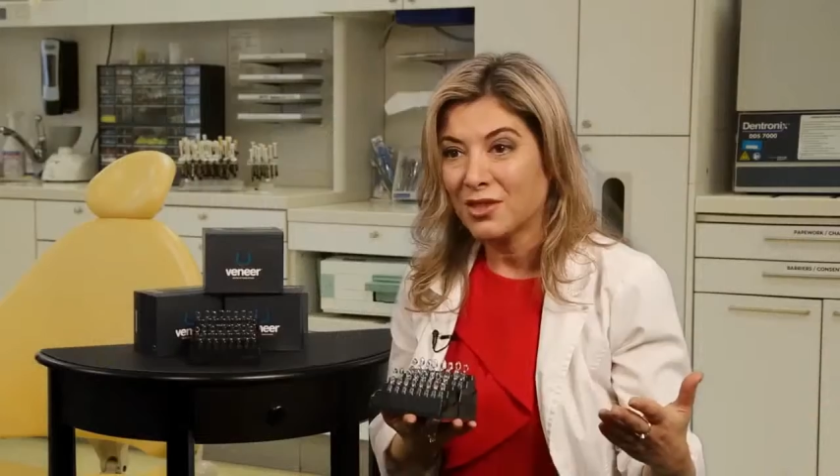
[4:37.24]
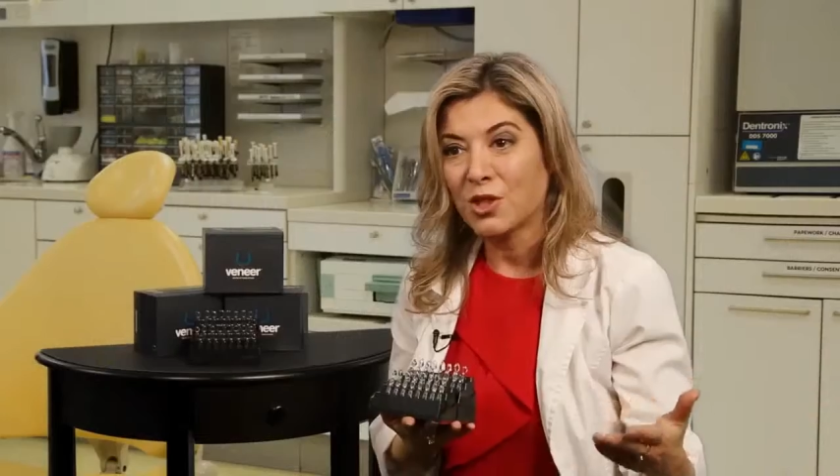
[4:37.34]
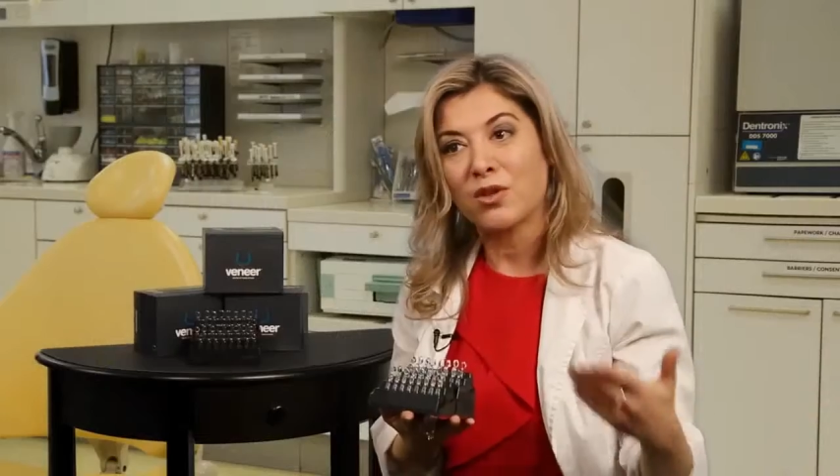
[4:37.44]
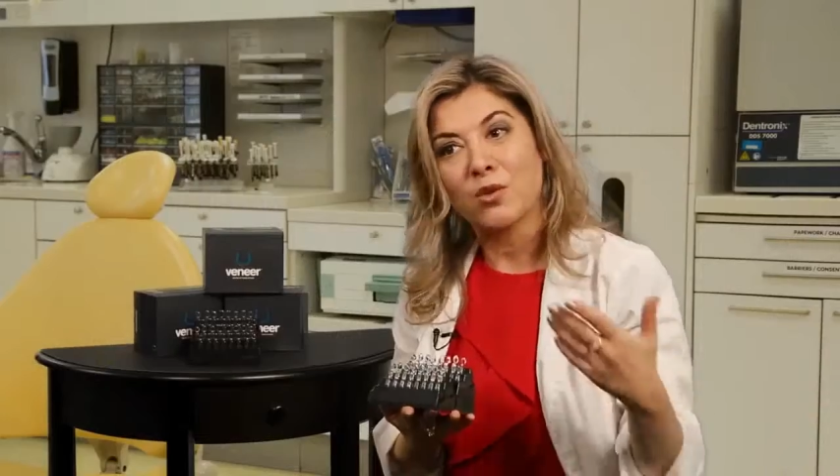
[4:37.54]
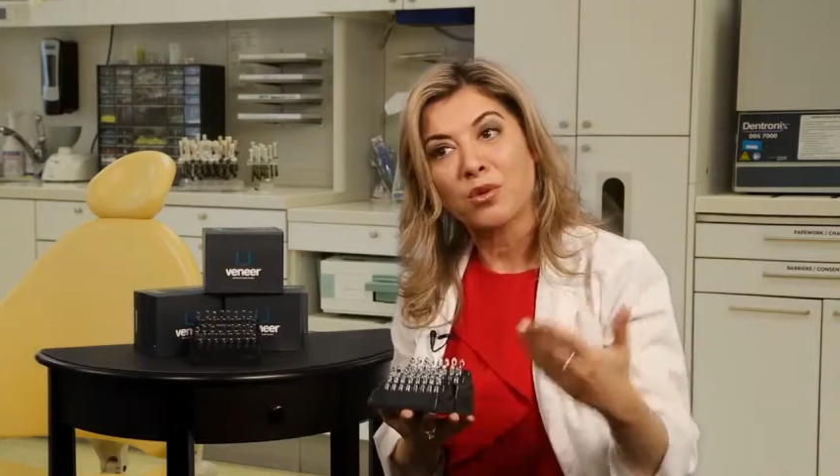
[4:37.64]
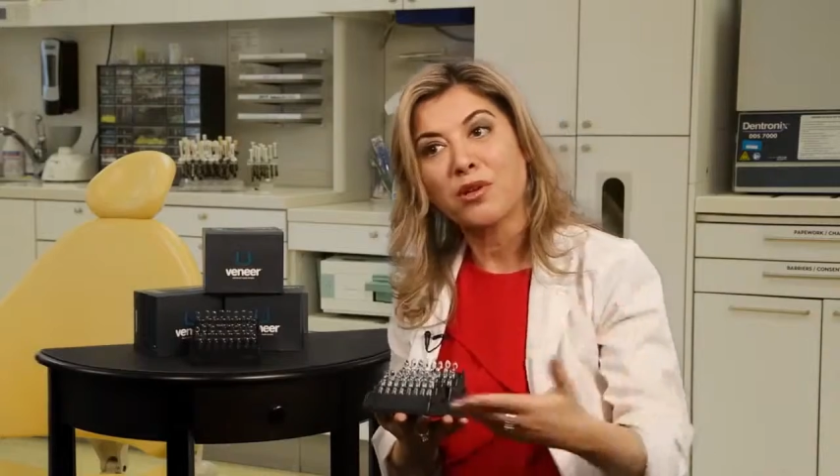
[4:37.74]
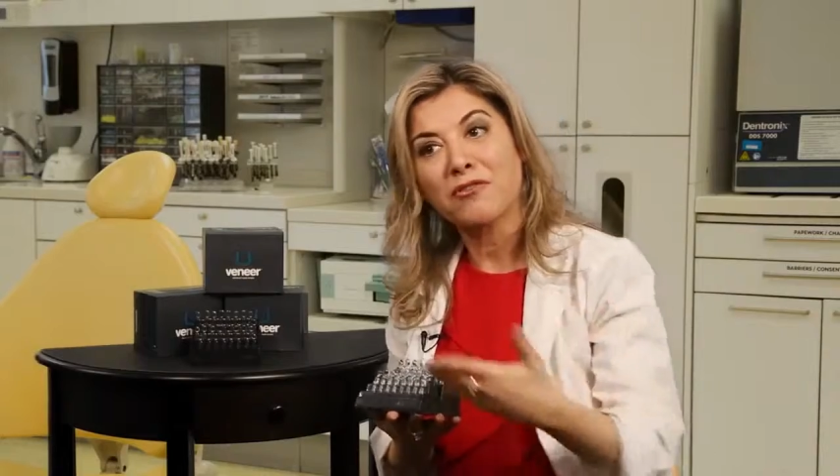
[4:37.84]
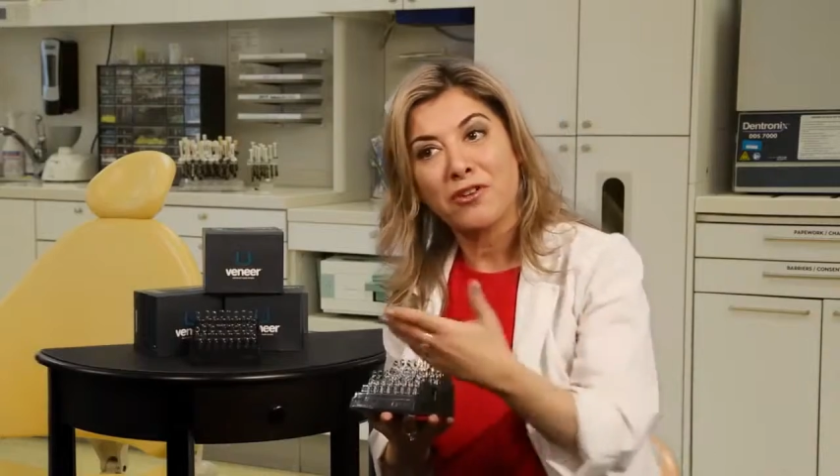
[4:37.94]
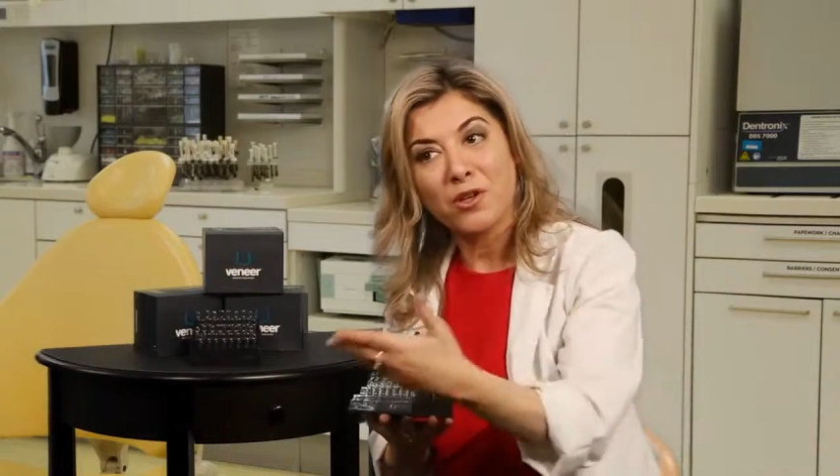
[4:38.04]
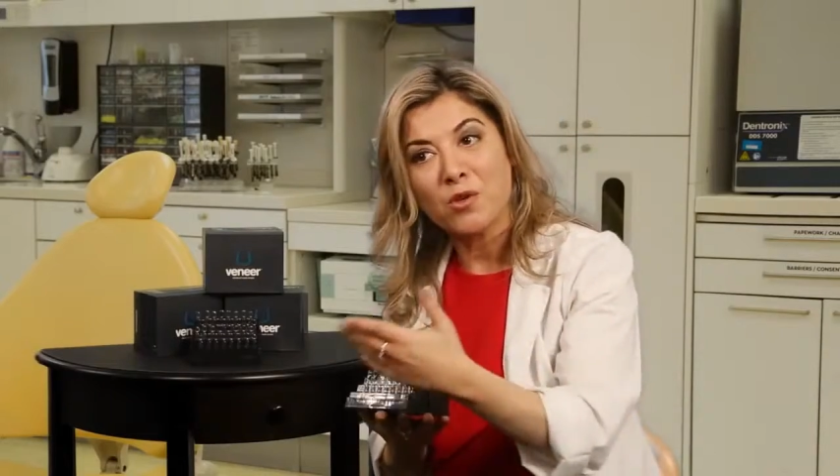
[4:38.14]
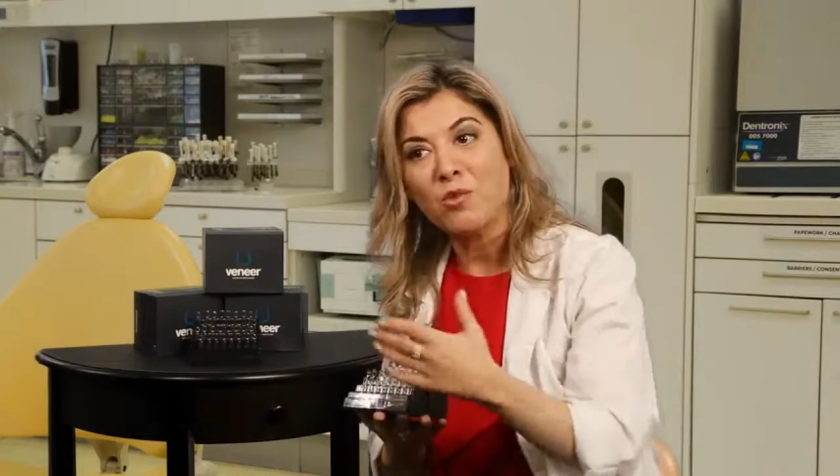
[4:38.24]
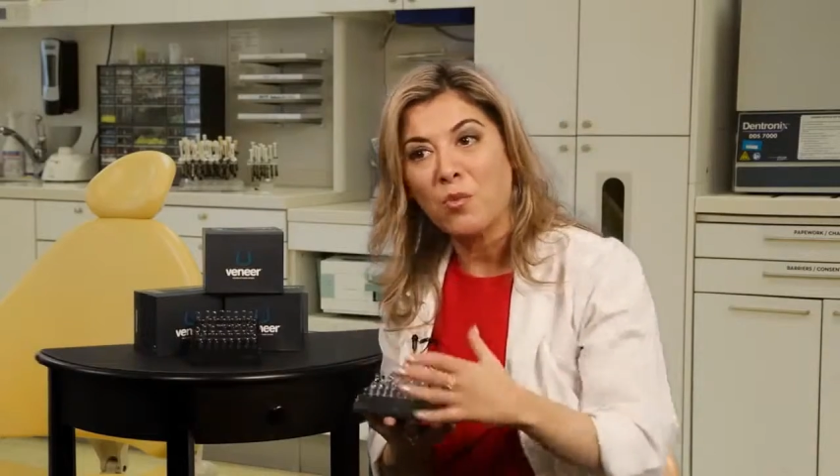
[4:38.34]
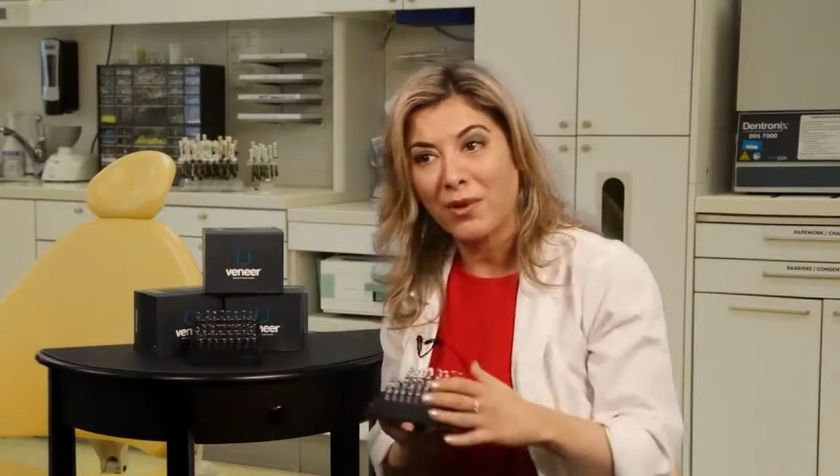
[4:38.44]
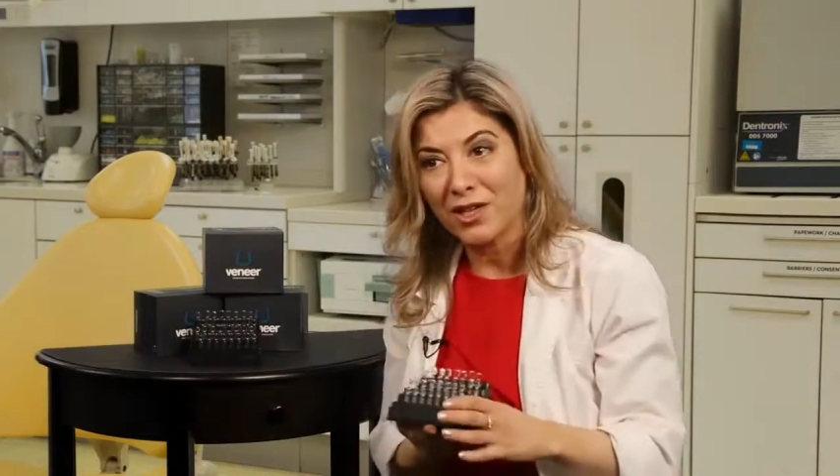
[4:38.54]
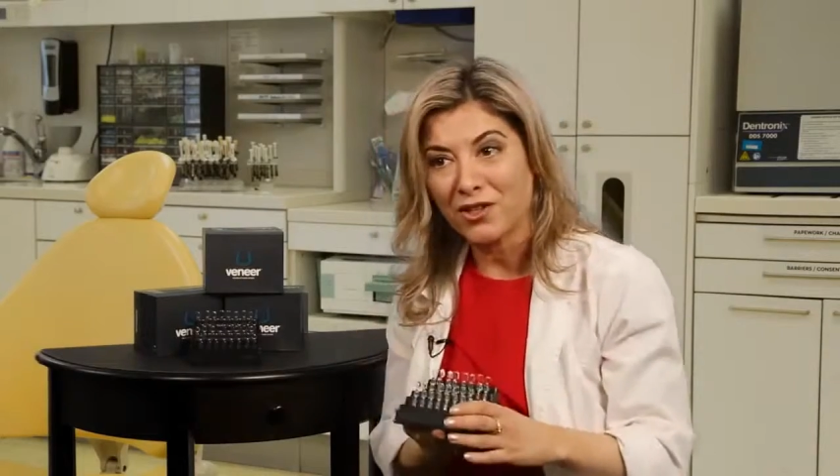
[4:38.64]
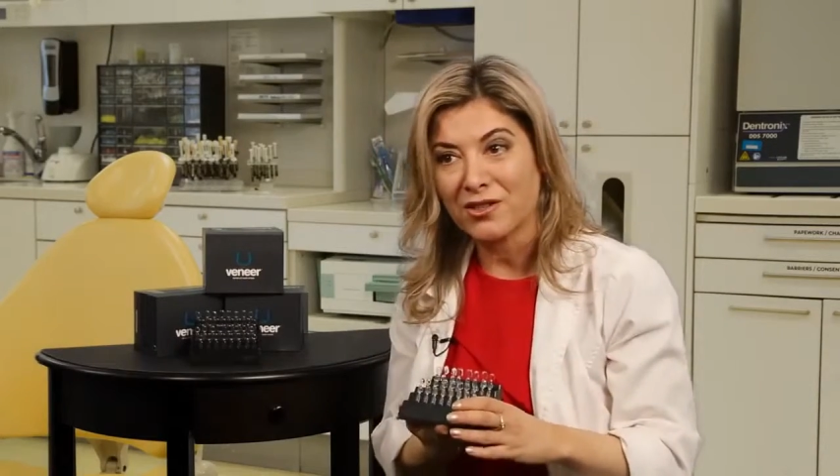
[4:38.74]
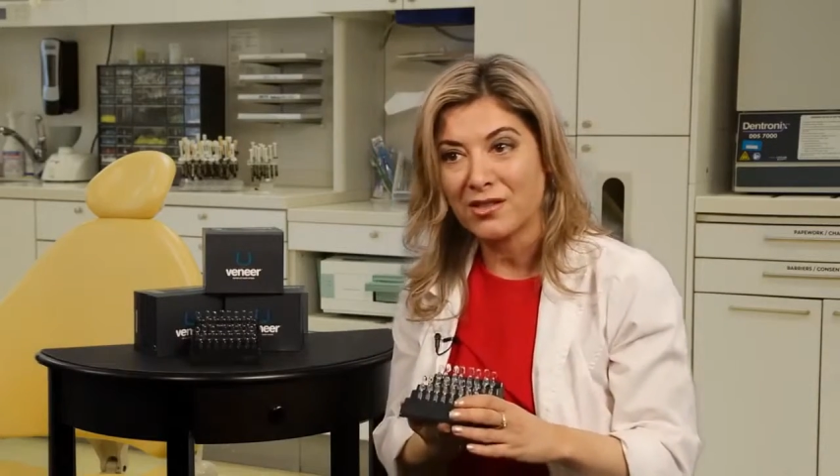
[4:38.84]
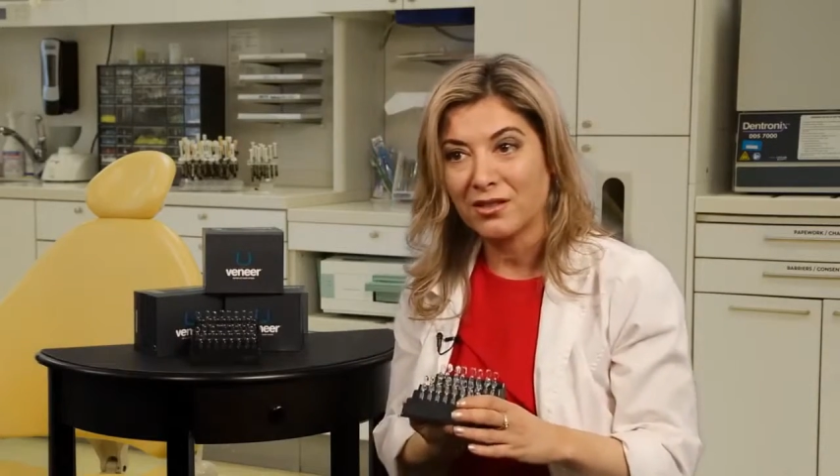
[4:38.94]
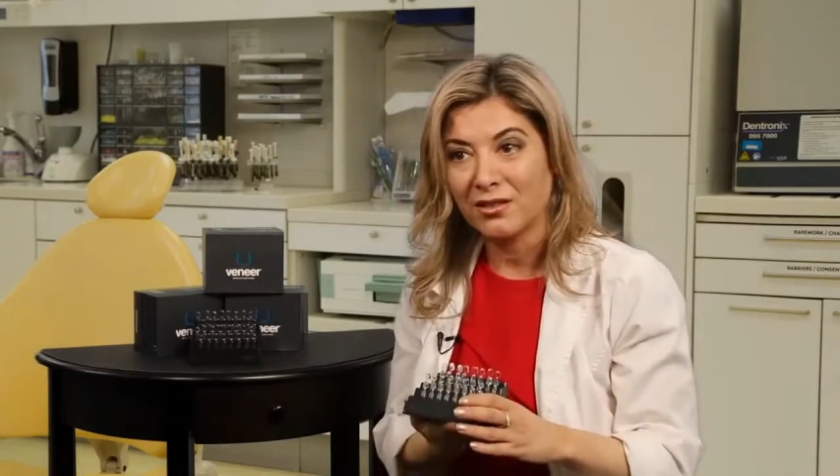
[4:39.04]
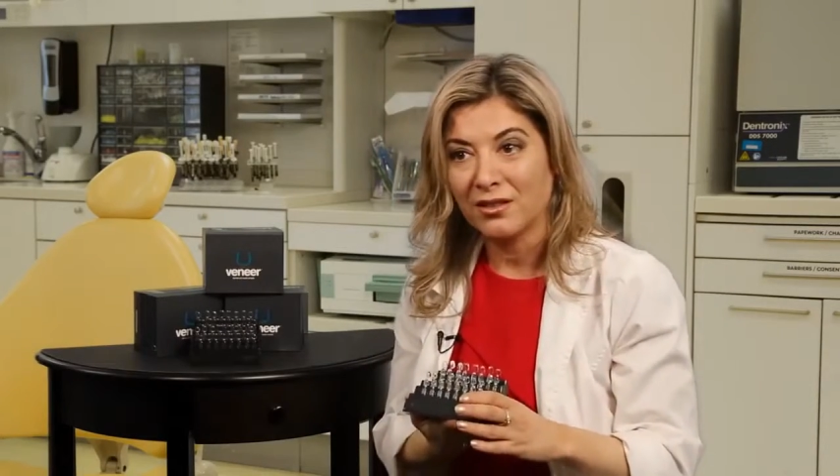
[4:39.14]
so they will refer you more patients.